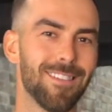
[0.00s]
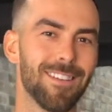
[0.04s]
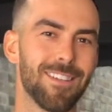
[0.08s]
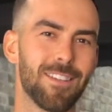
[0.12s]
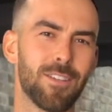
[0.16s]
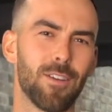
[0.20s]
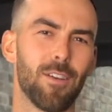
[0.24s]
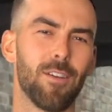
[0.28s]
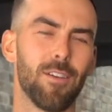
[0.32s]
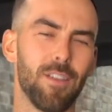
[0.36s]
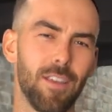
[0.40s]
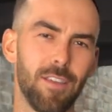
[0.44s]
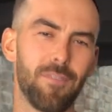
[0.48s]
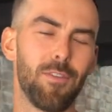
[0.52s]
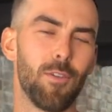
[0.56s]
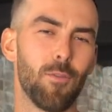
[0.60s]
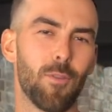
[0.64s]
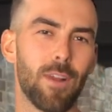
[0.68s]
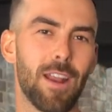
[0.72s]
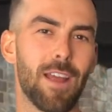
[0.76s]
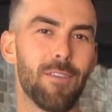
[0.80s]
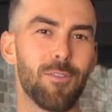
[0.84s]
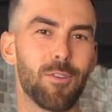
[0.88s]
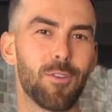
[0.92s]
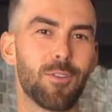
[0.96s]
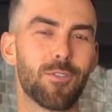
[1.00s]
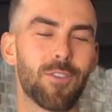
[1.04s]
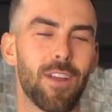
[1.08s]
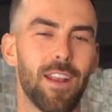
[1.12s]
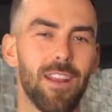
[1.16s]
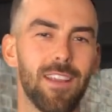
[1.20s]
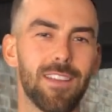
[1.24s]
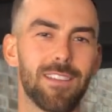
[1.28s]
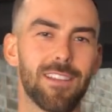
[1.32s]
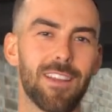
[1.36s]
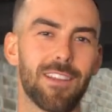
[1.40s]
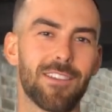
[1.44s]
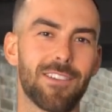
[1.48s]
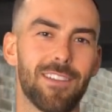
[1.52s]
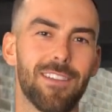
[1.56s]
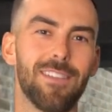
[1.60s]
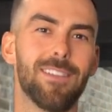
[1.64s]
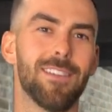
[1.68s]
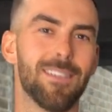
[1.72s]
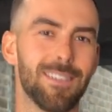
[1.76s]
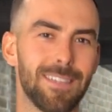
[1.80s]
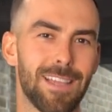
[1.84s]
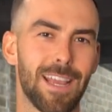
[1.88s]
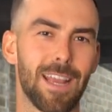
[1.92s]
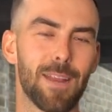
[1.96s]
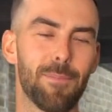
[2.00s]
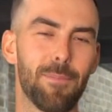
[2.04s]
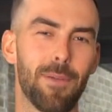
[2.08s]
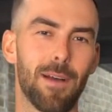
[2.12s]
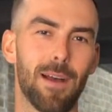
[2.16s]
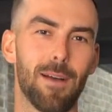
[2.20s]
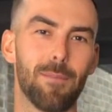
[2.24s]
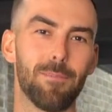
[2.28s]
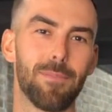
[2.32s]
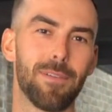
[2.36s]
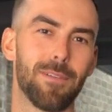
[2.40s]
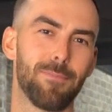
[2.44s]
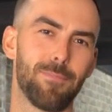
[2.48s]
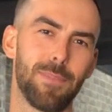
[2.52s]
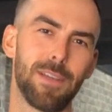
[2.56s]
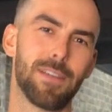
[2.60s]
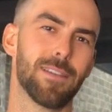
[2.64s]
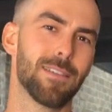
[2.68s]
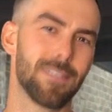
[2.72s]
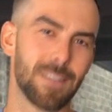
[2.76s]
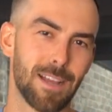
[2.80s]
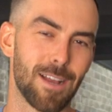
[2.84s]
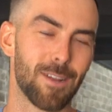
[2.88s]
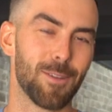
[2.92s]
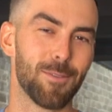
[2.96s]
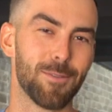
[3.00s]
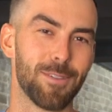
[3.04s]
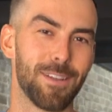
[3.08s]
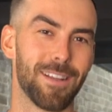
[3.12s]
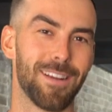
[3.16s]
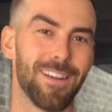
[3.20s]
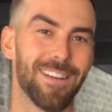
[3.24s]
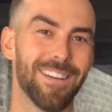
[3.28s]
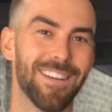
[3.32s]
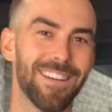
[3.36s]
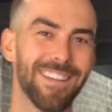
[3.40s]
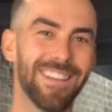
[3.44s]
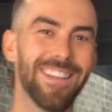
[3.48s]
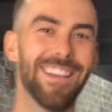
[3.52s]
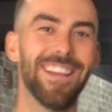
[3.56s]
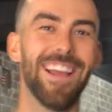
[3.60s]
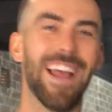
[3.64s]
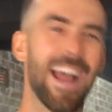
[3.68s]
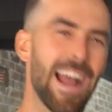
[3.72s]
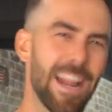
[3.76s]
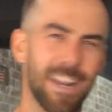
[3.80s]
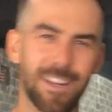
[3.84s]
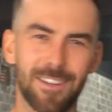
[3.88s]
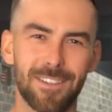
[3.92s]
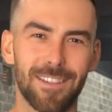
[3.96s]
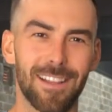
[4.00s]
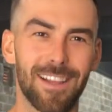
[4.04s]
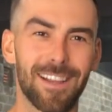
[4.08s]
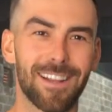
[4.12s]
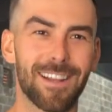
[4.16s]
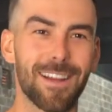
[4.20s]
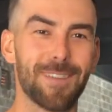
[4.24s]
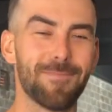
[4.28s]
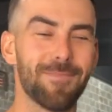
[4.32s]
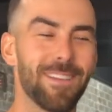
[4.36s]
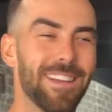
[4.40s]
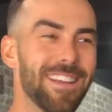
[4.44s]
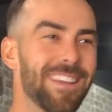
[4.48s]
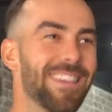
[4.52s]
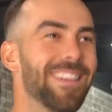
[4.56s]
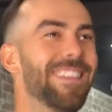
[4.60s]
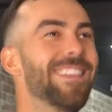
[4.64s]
So if you want to have a good training session, get a pump because Arnold did it. And it's like coming.